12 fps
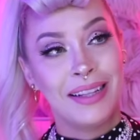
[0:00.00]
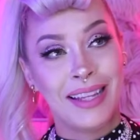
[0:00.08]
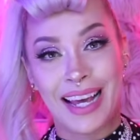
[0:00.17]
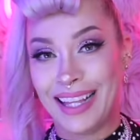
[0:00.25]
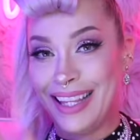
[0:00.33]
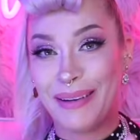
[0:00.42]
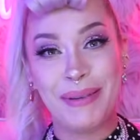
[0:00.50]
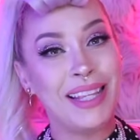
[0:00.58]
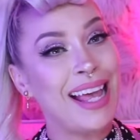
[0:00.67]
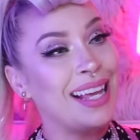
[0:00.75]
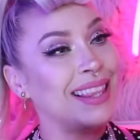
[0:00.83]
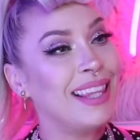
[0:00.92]
Like, let
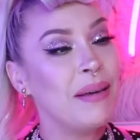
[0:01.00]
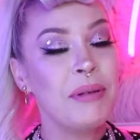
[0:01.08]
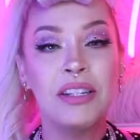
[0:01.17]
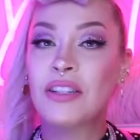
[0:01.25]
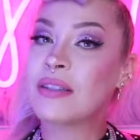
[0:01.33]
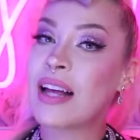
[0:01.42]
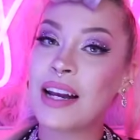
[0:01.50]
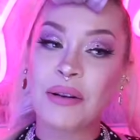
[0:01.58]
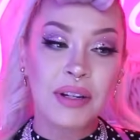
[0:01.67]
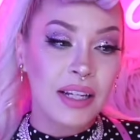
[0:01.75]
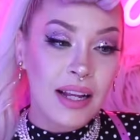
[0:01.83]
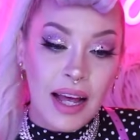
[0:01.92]
me just,
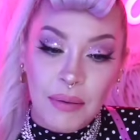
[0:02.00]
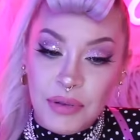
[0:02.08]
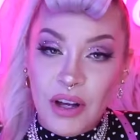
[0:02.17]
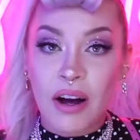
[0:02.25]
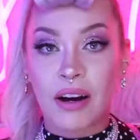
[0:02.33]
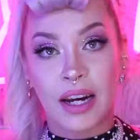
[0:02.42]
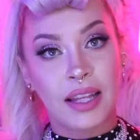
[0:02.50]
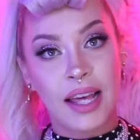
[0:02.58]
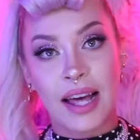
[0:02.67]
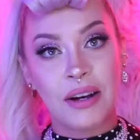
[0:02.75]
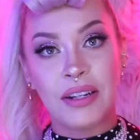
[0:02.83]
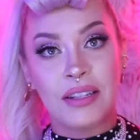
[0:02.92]
I'm sorry.
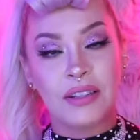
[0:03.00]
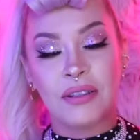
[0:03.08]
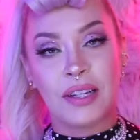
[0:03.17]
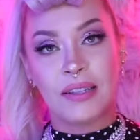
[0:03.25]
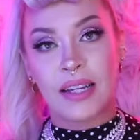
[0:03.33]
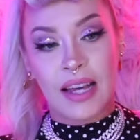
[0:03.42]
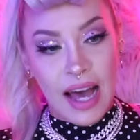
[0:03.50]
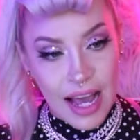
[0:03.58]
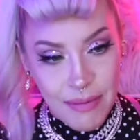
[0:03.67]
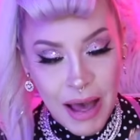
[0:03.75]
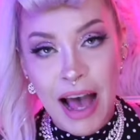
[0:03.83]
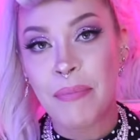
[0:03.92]
Like, I don't need to do this. Like,
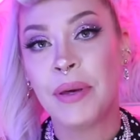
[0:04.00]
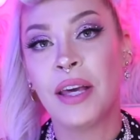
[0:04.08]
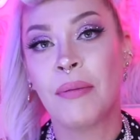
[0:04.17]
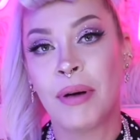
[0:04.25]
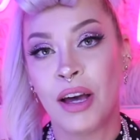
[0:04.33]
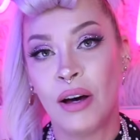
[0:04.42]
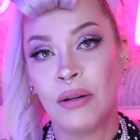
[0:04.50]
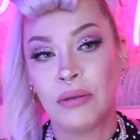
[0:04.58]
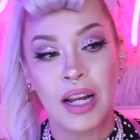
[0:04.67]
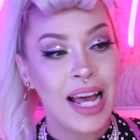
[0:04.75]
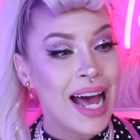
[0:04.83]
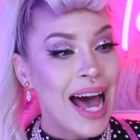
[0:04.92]
I am happy on my
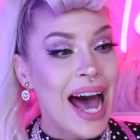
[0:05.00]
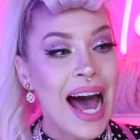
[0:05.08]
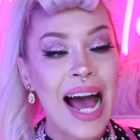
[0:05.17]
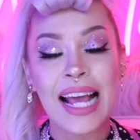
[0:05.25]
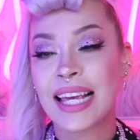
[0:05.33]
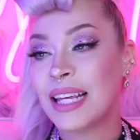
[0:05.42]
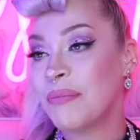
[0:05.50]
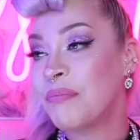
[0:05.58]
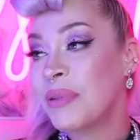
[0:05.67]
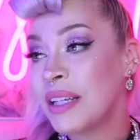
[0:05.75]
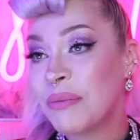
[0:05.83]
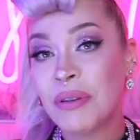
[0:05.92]
own. I can
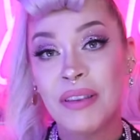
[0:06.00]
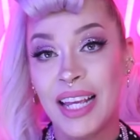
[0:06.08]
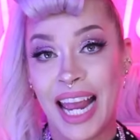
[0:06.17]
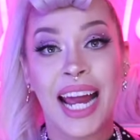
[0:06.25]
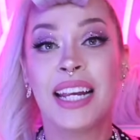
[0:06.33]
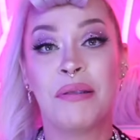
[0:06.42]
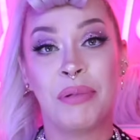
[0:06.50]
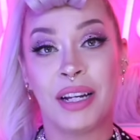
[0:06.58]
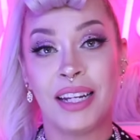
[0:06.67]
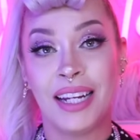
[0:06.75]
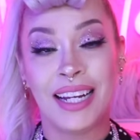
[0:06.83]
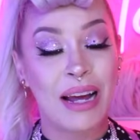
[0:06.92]
be with
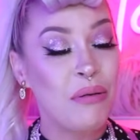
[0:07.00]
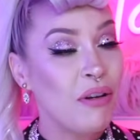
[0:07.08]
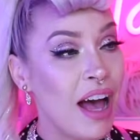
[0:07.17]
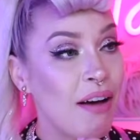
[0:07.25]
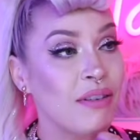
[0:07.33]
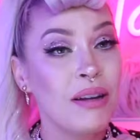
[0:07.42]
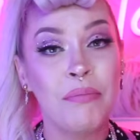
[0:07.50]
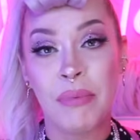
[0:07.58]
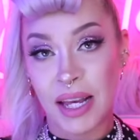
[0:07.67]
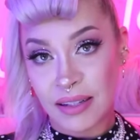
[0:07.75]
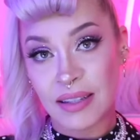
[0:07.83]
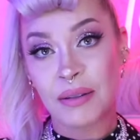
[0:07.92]
anybody and I will have an
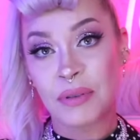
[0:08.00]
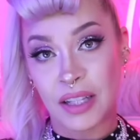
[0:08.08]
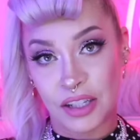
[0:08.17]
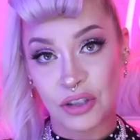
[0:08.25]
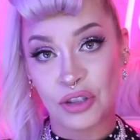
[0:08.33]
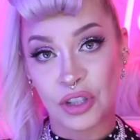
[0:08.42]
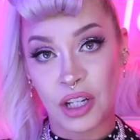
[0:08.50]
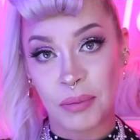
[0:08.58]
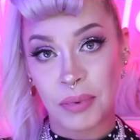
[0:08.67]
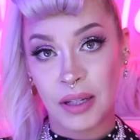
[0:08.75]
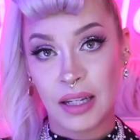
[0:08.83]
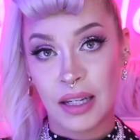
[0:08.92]
amazing relationship.